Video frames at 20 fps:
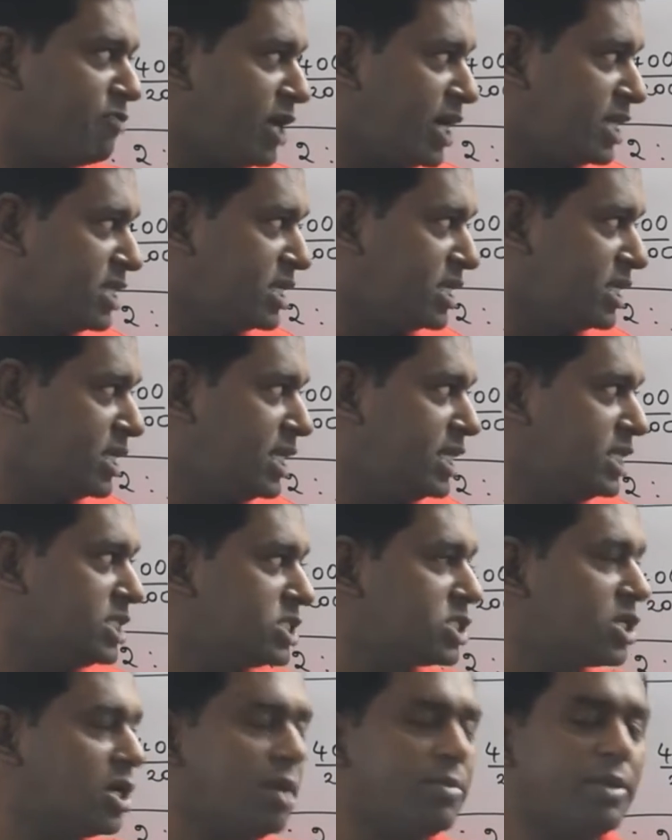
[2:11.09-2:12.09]
find the
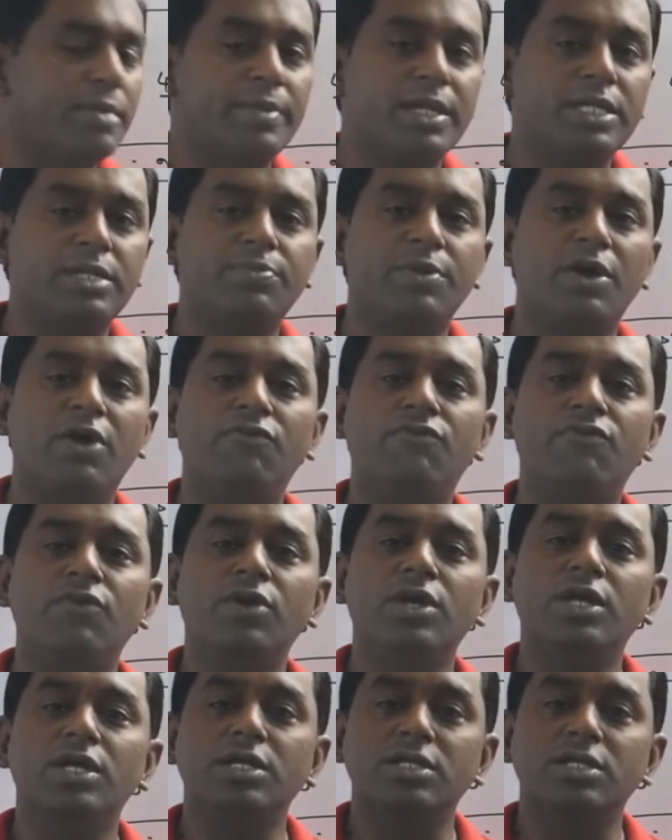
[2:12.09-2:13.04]
least common multiple of